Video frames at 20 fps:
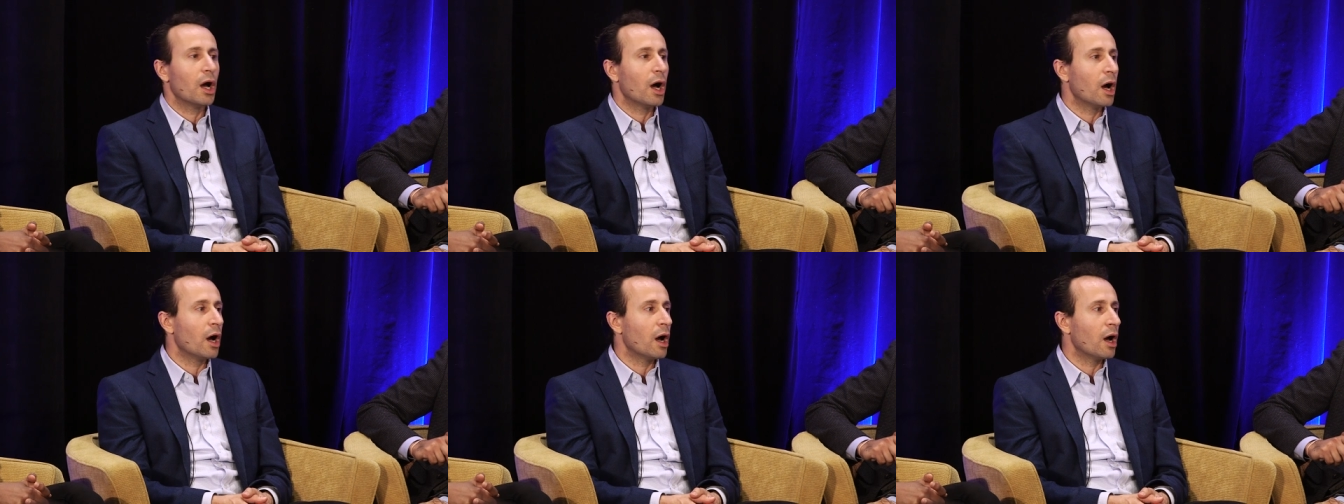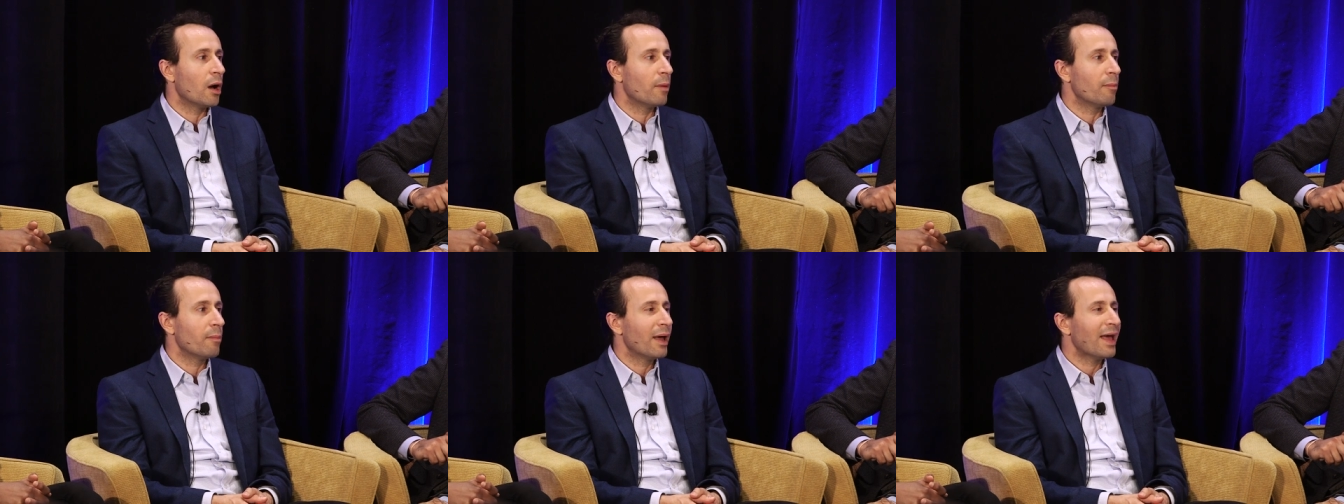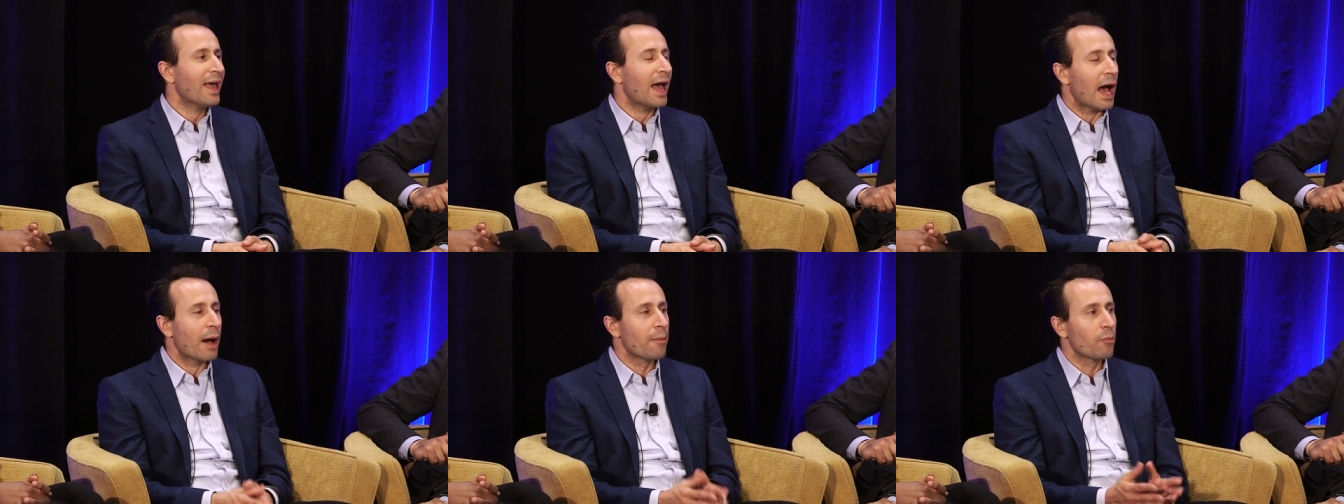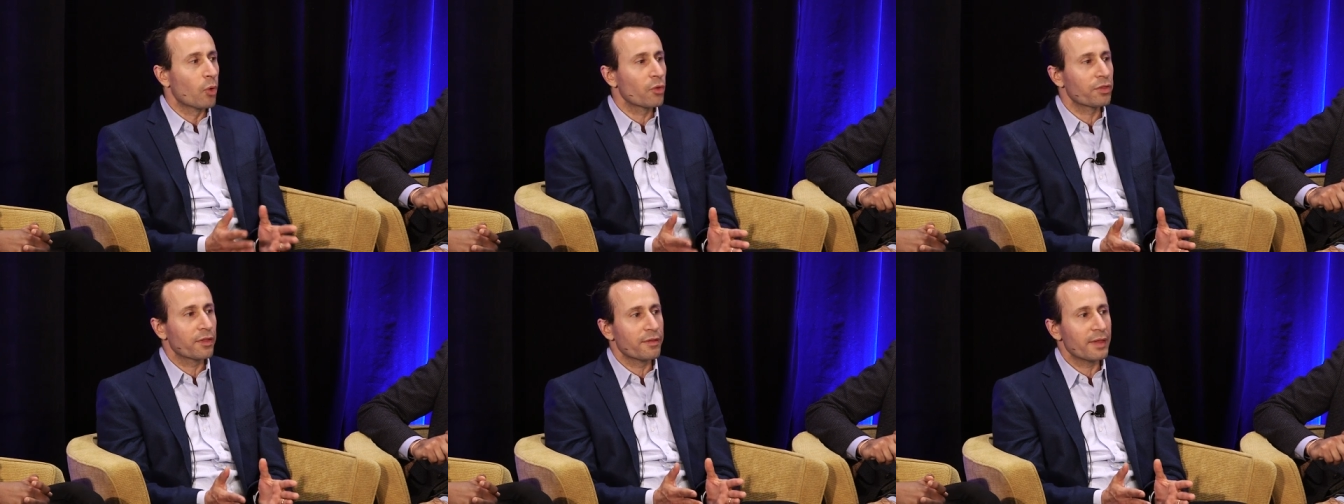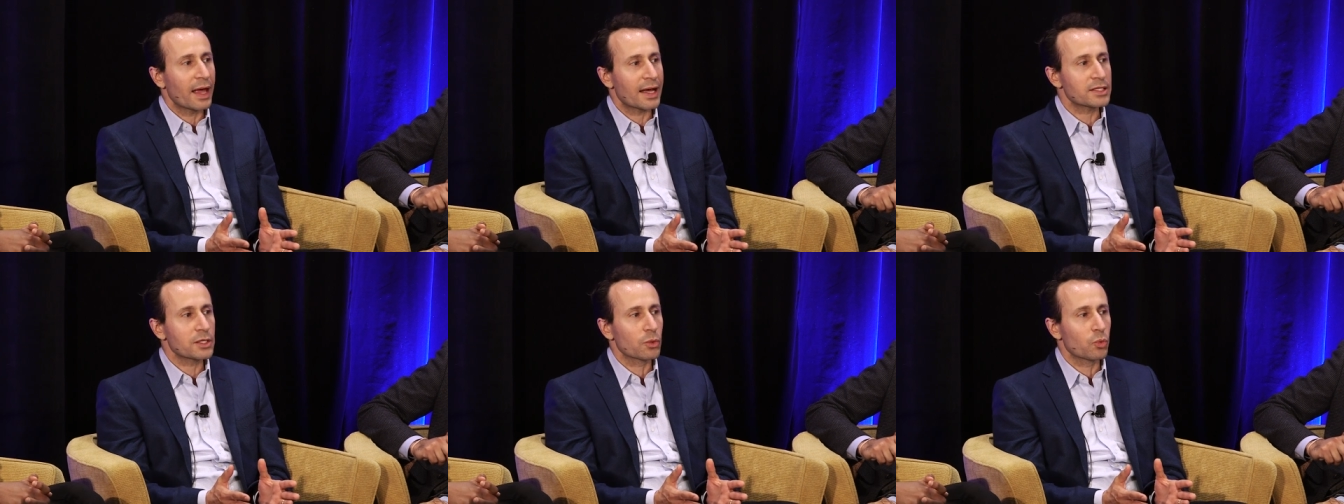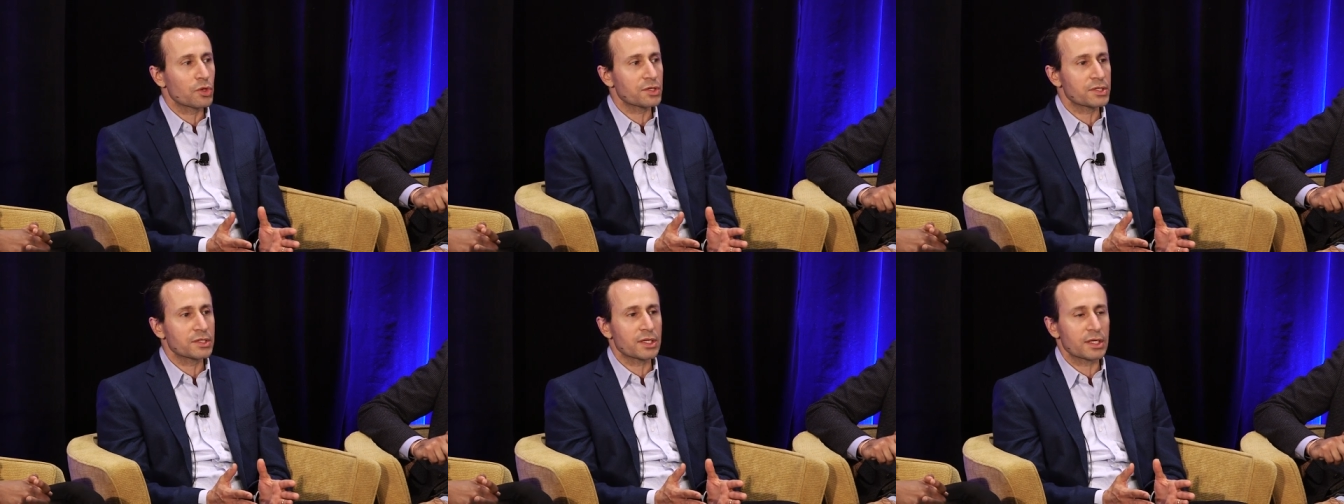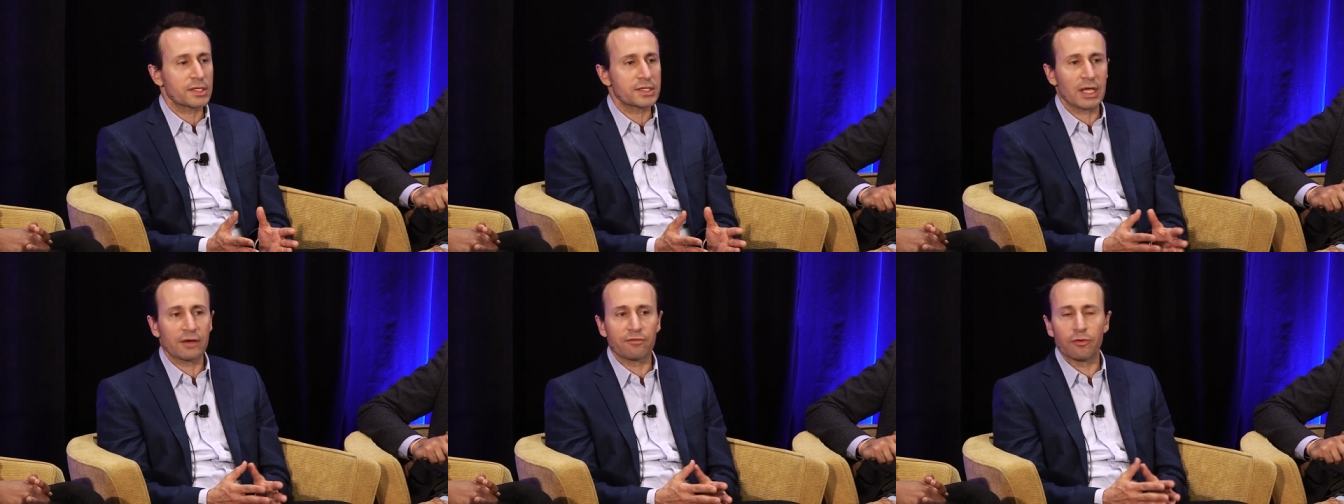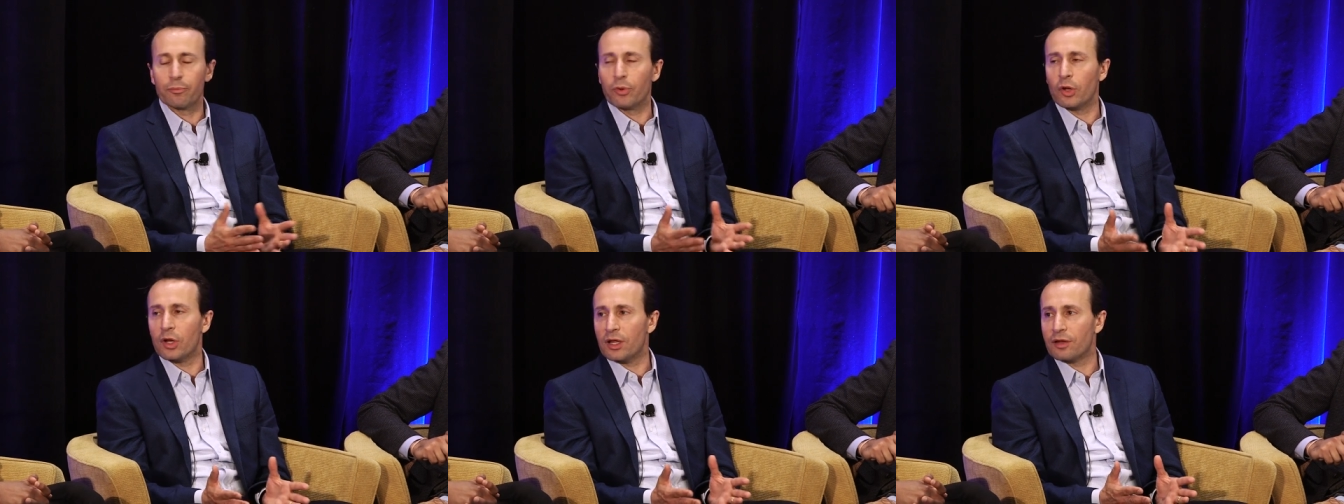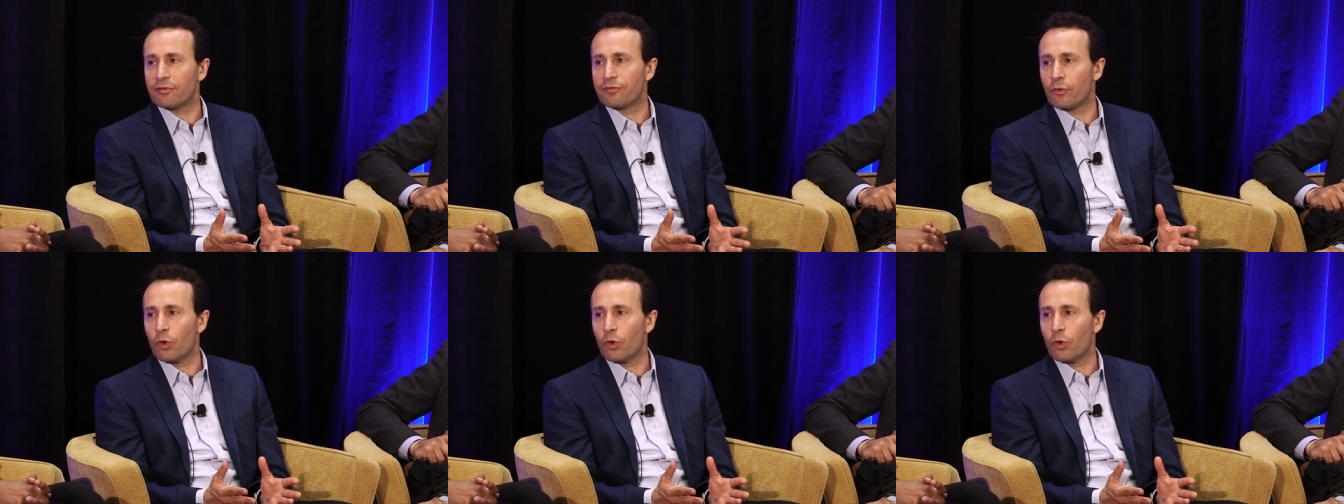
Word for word: Um, and more than that, there wasn't a silver bullet